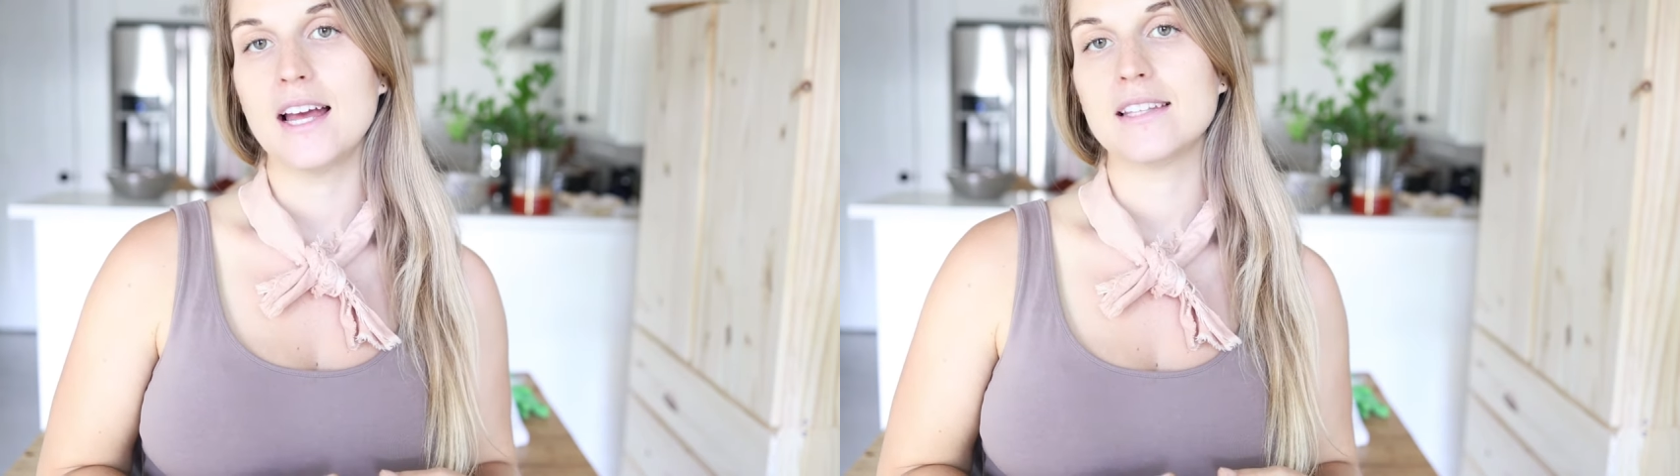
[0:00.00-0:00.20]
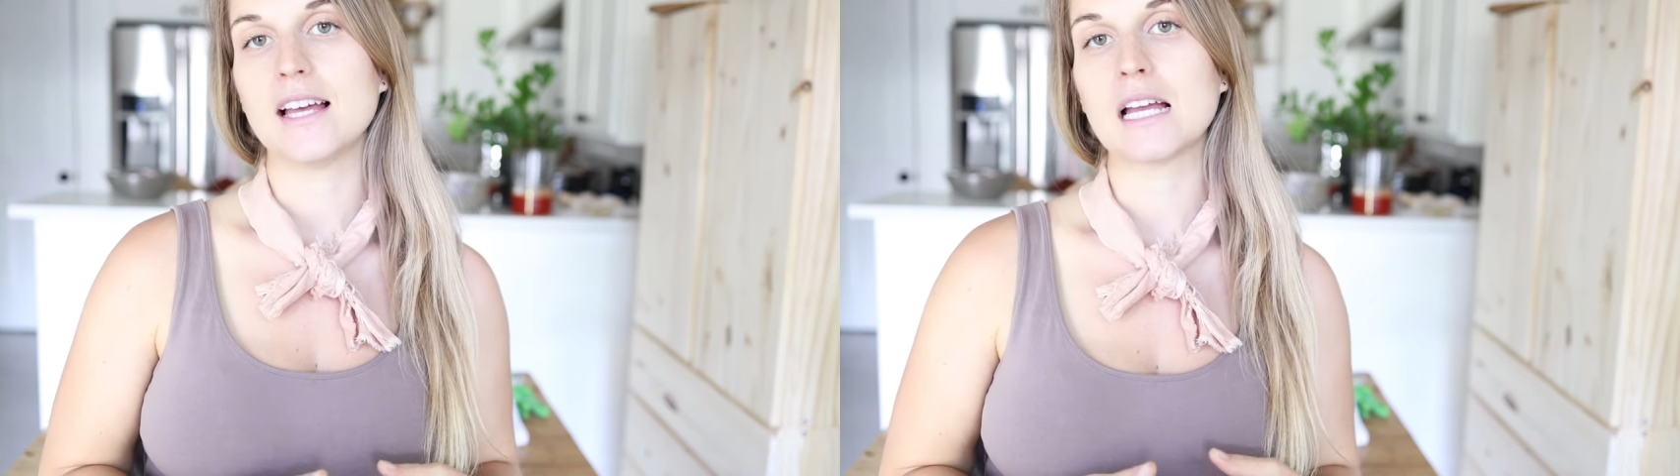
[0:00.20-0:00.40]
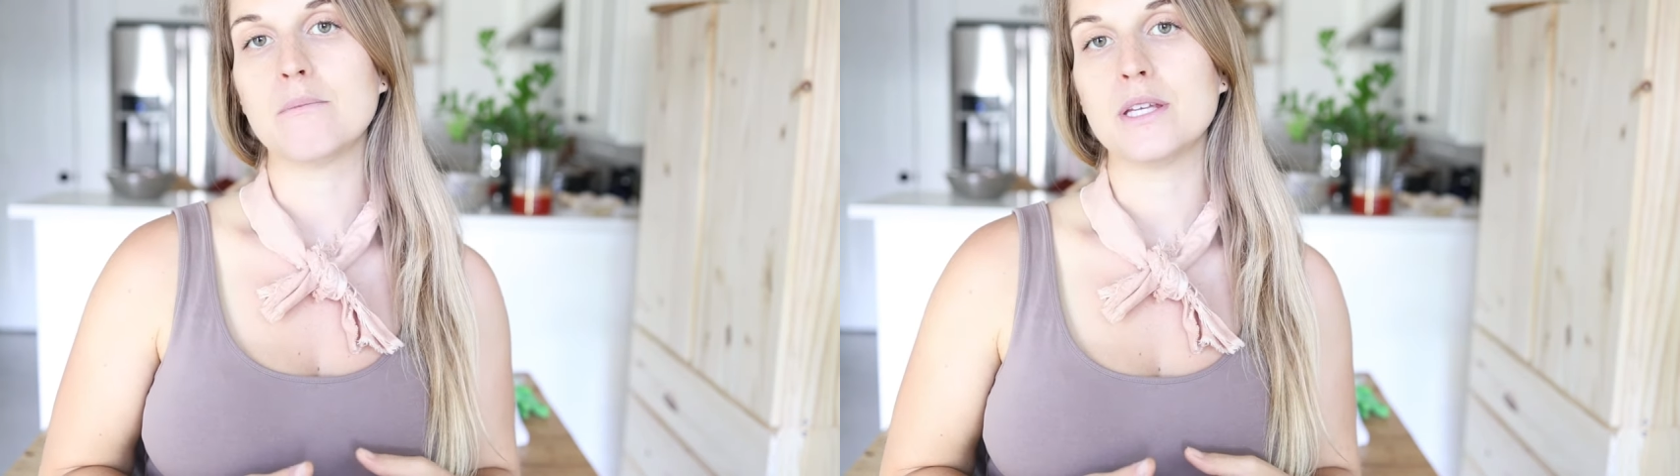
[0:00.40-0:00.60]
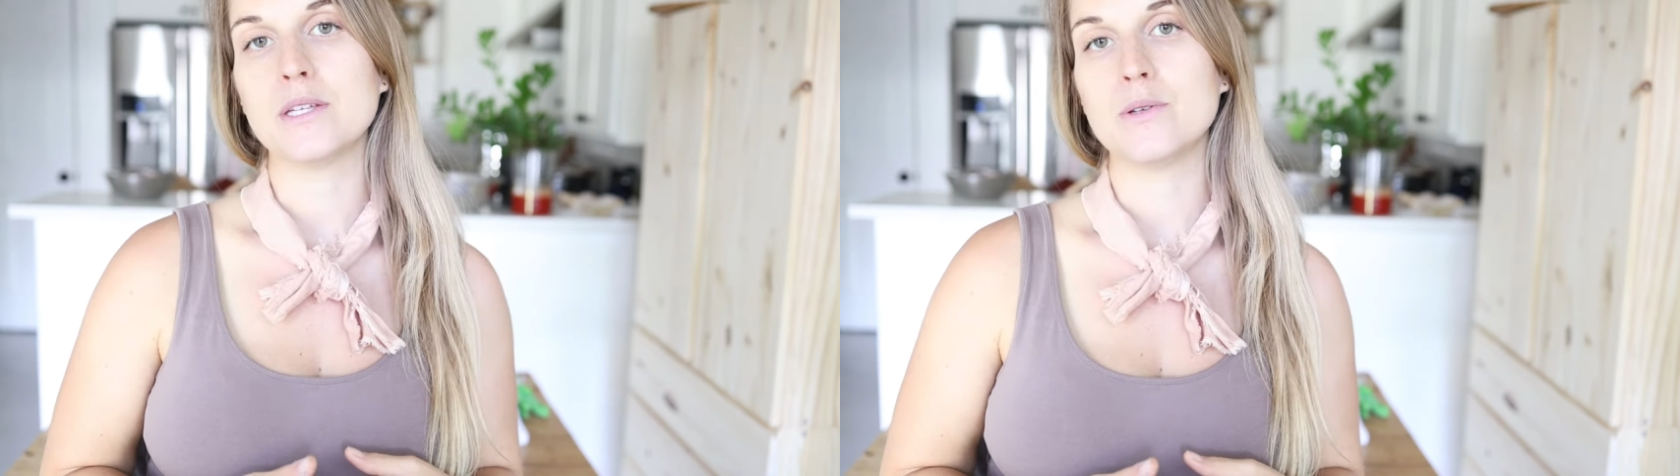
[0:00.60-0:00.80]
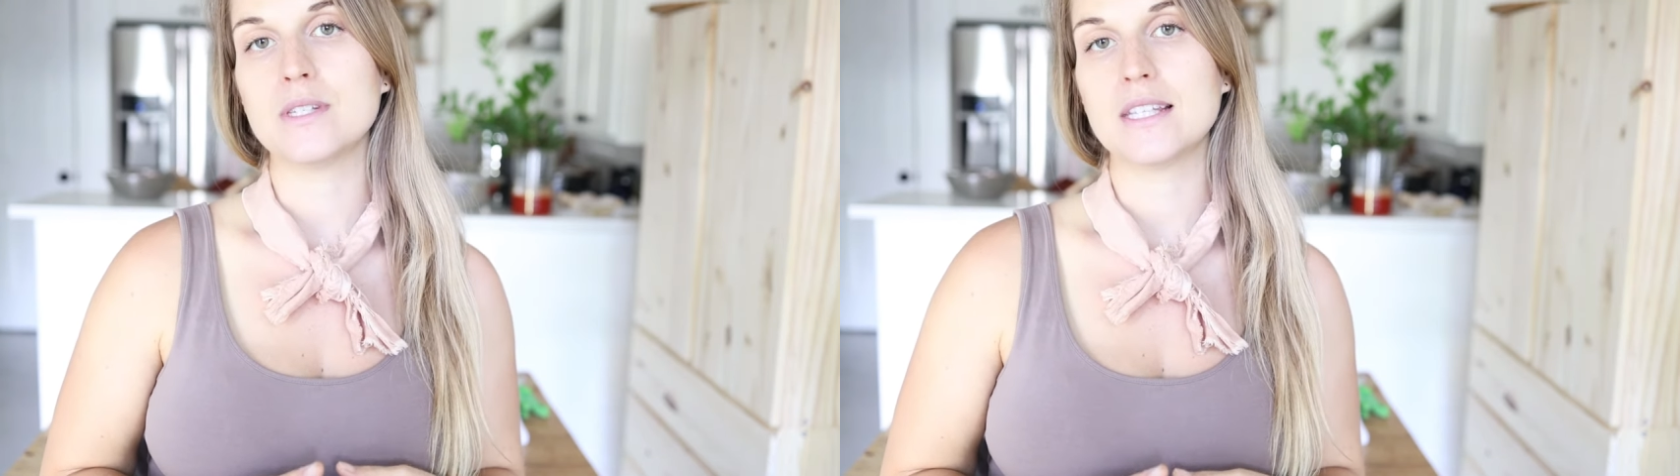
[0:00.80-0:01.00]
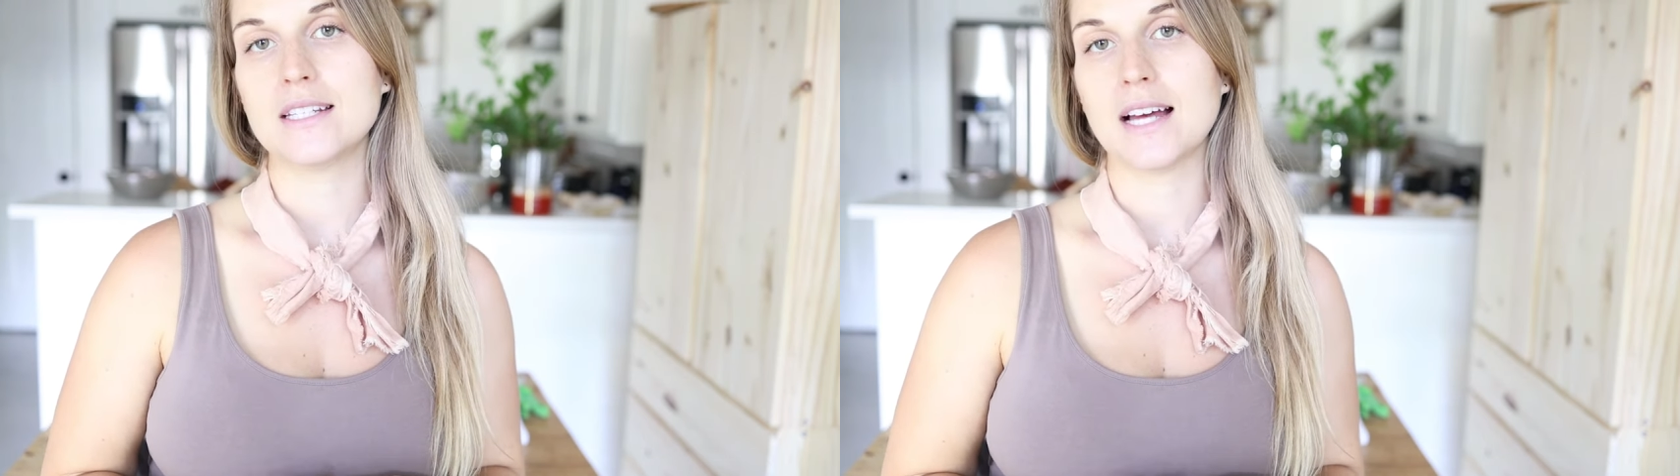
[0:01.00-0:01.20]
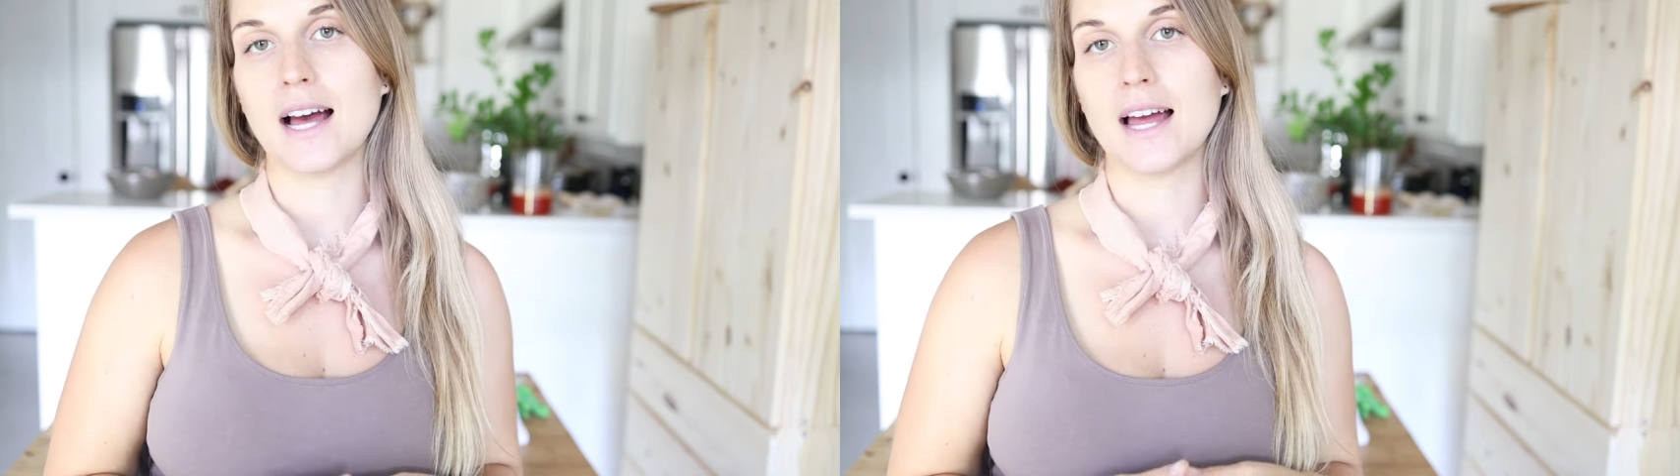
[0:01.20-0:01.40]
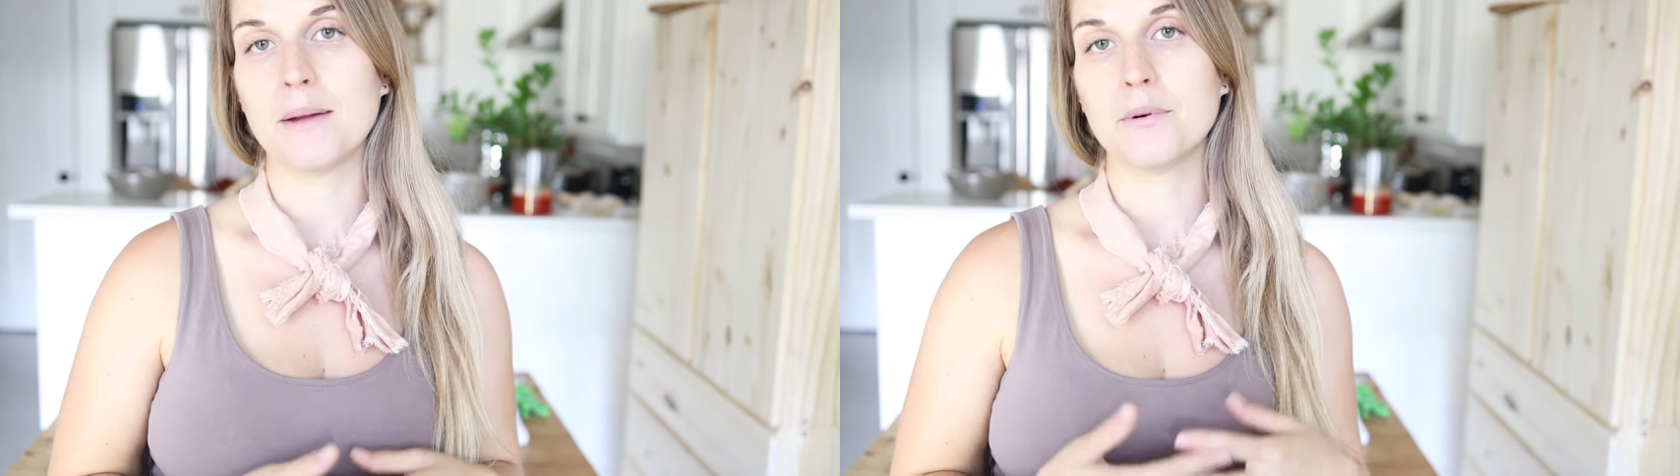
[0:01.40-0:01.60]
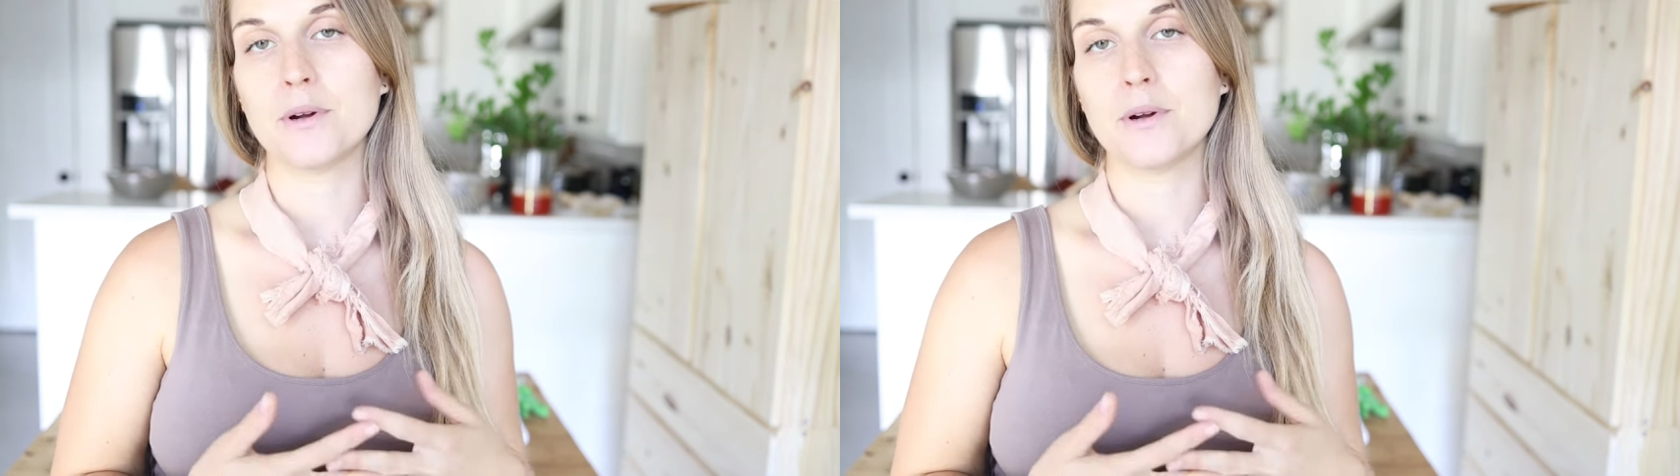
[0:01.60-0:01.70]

that can be used to dye